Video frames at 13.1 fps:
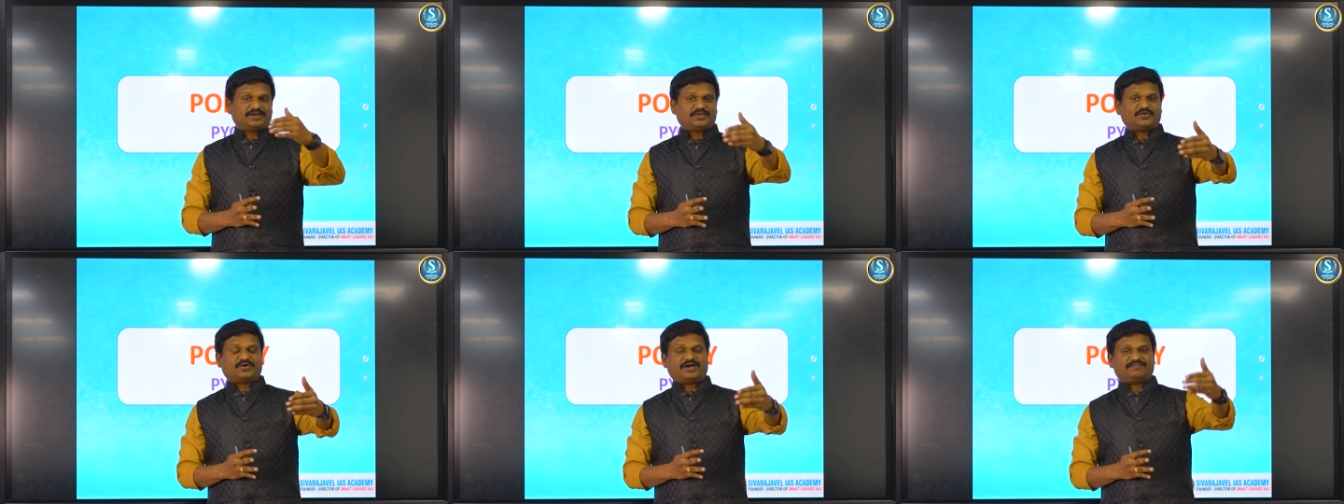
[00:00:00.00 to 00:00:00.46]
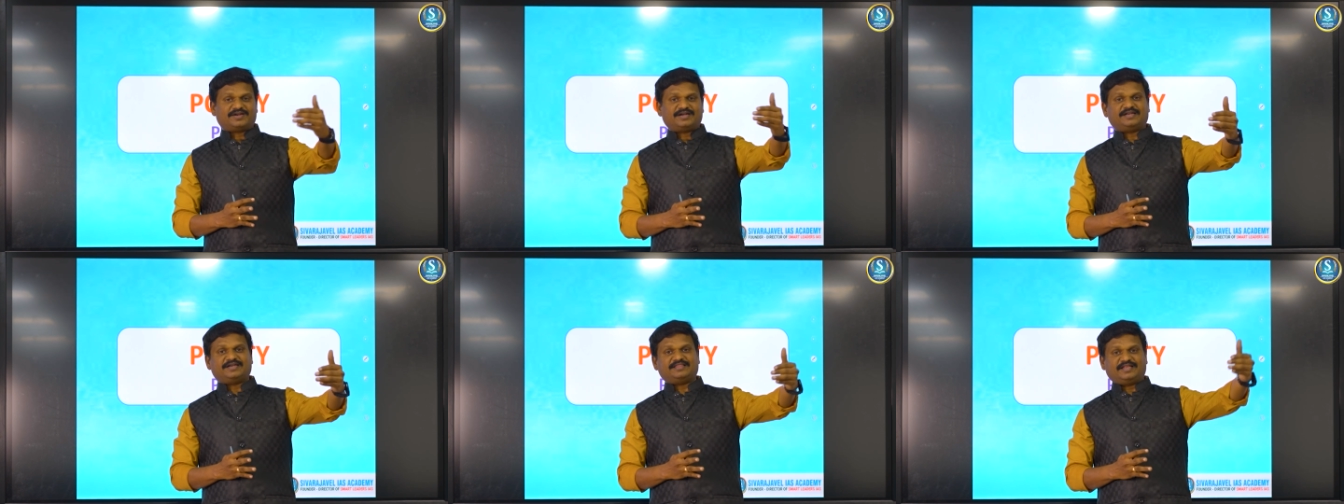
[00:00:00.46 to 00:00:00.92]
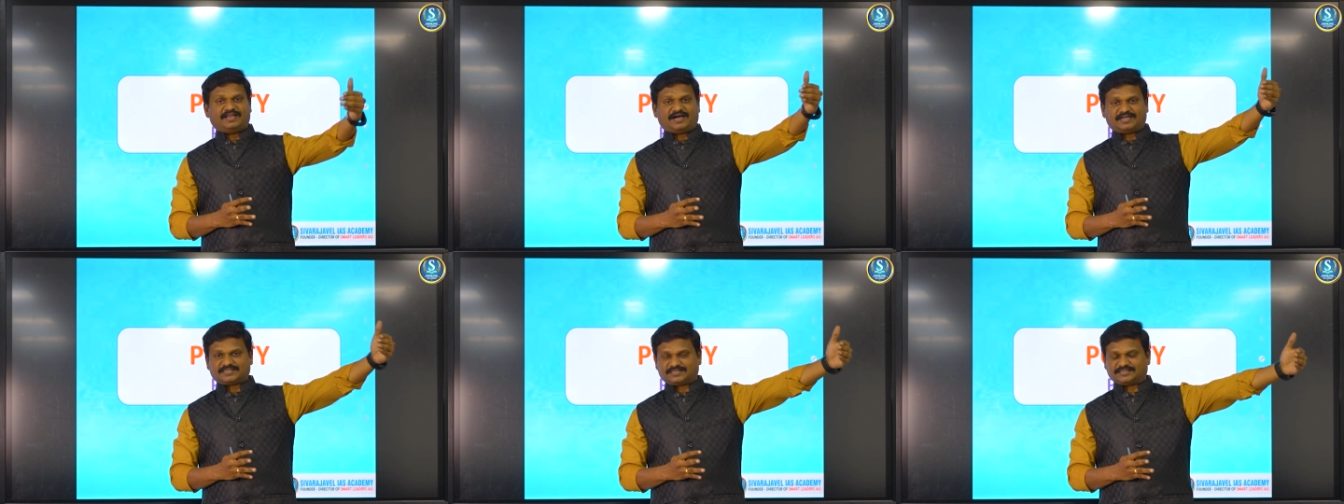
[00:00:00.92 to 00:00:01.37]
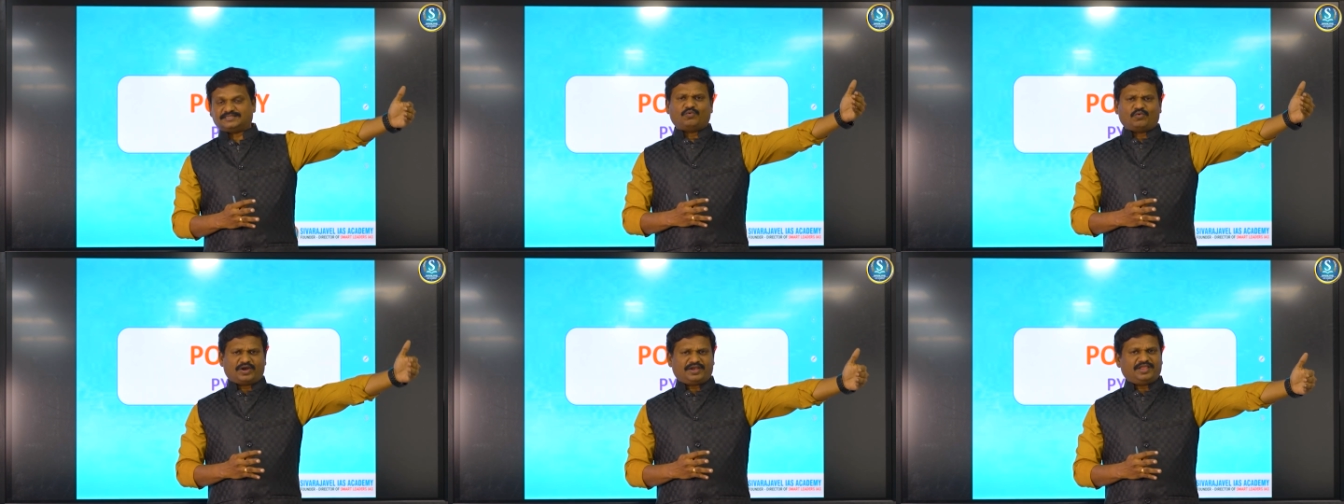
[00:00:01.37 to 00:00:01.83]
you have read in the last
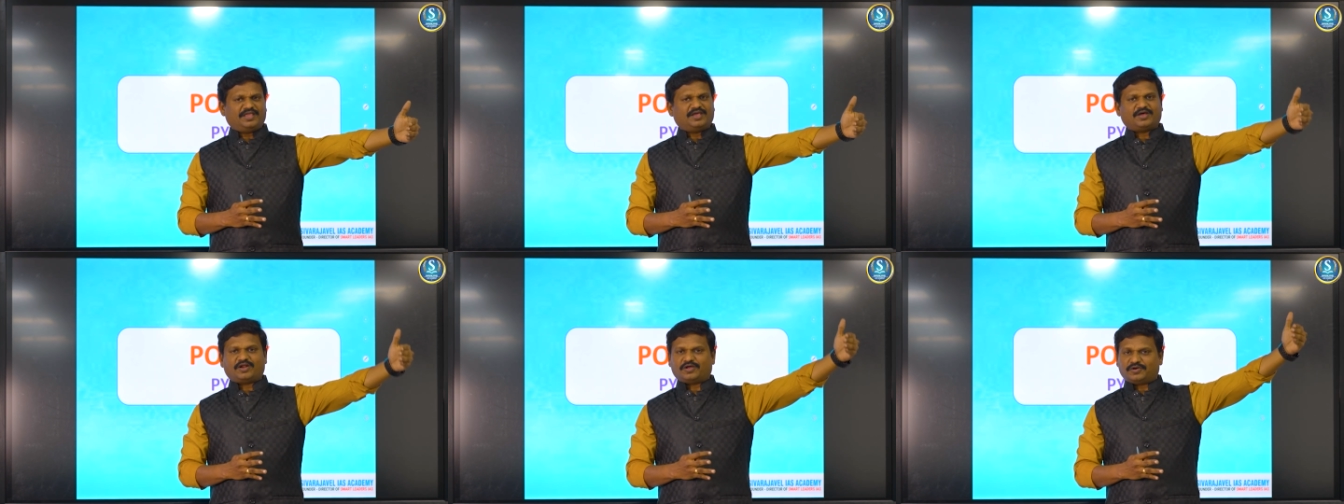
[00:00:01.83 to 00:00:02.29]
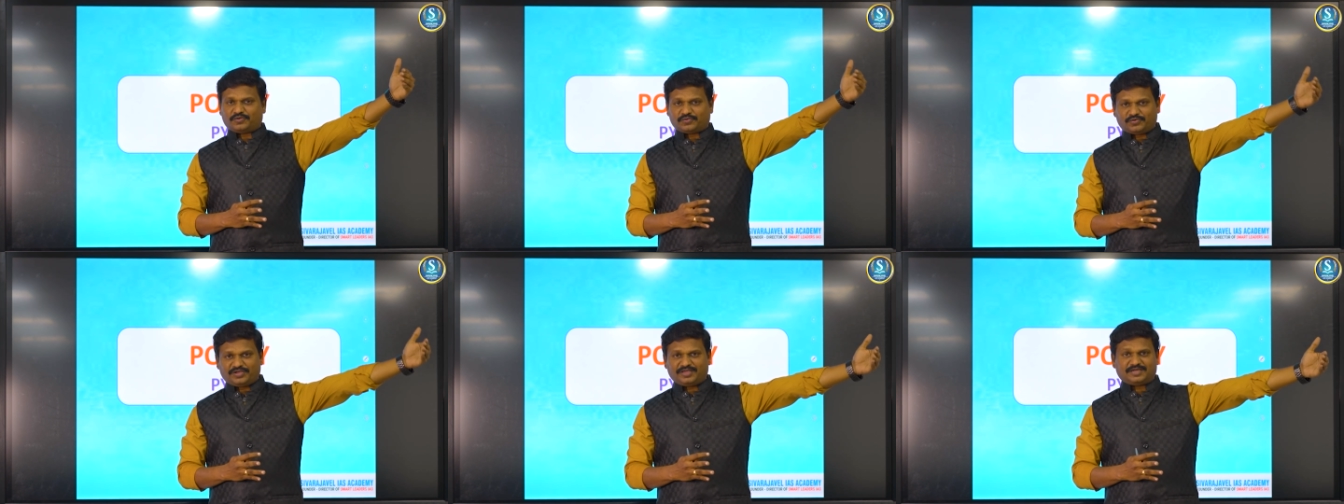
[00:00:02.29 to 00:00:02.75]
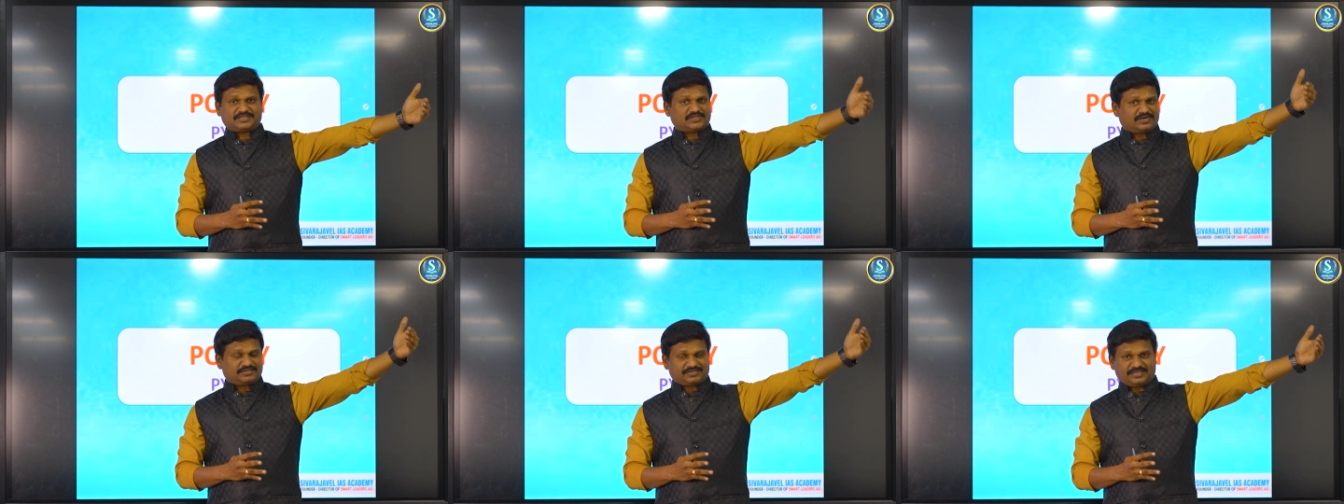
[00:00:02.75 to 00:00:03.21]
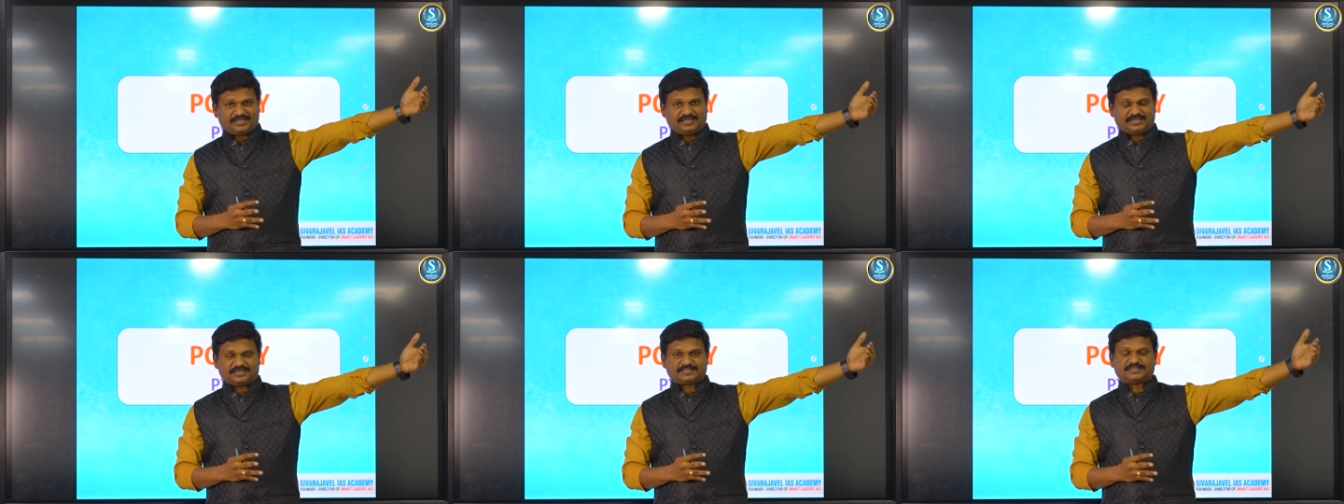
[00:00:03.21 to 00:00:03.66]
1 year or 2 years or 3
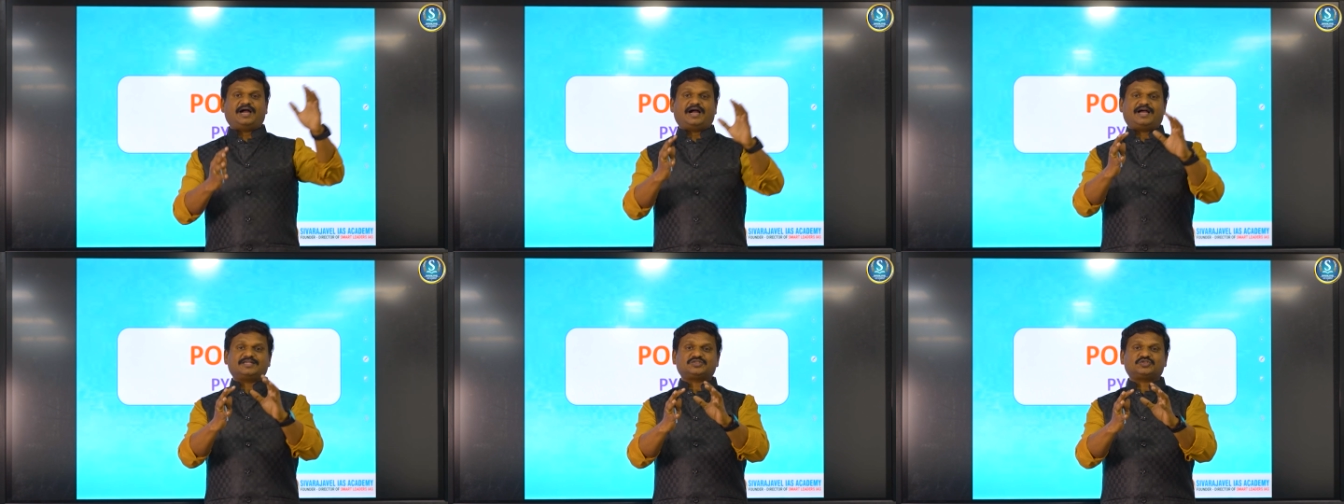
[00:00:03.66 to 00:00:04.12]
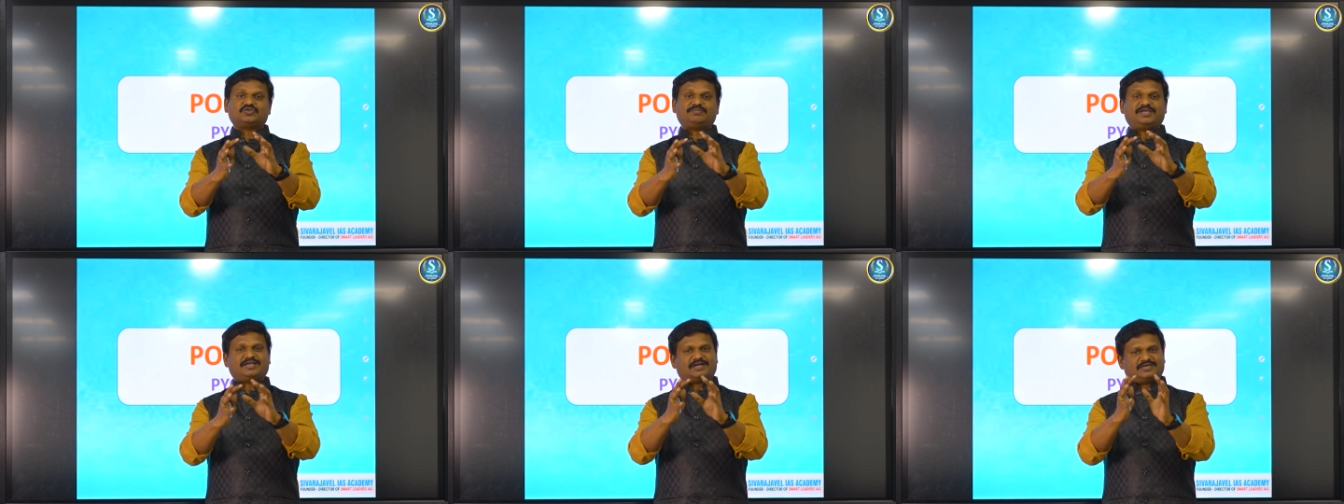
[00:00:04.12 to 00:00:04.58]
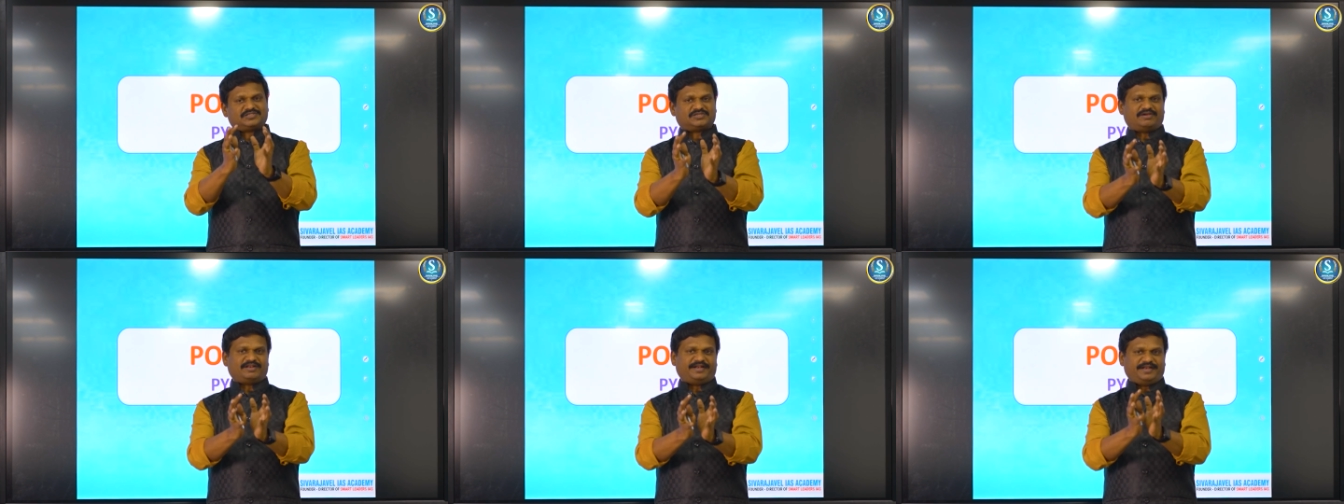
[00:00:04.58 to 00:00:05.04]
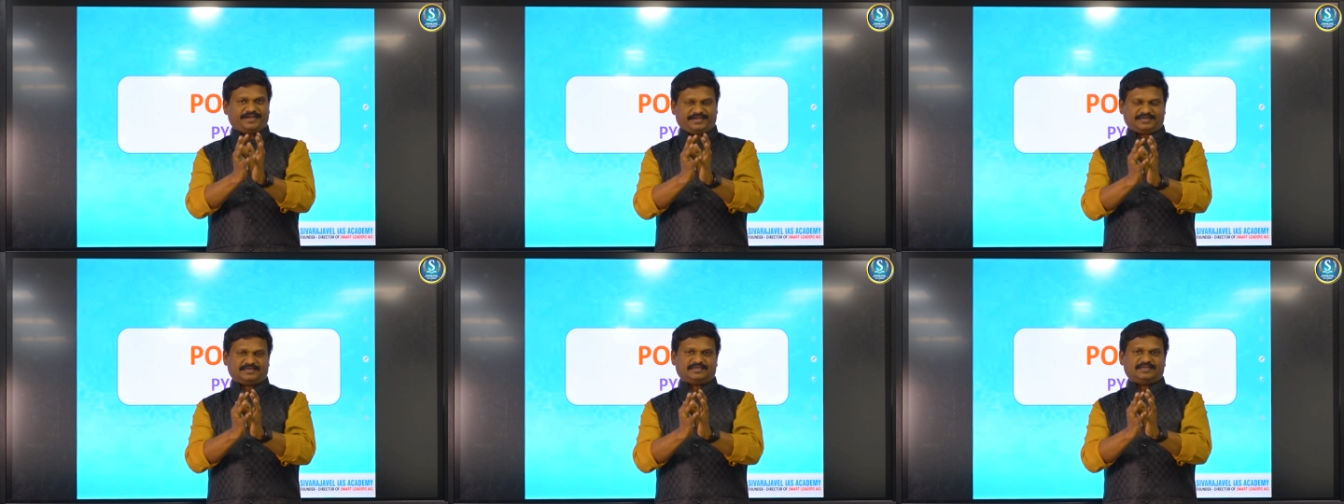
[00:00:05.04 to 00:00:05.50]
years has to be
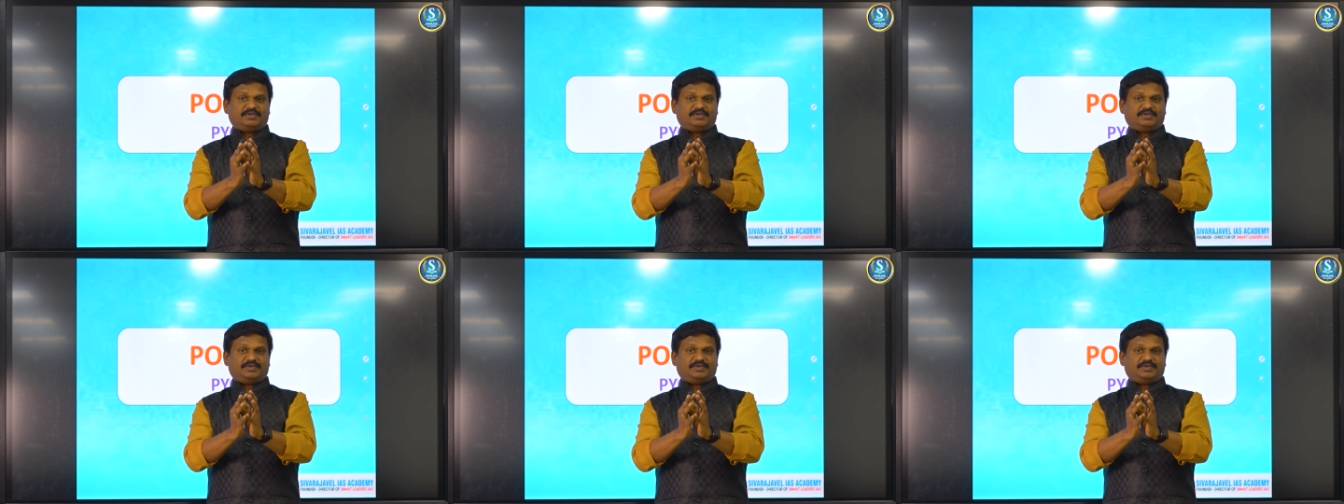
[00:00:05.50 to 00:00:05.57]
consolidated,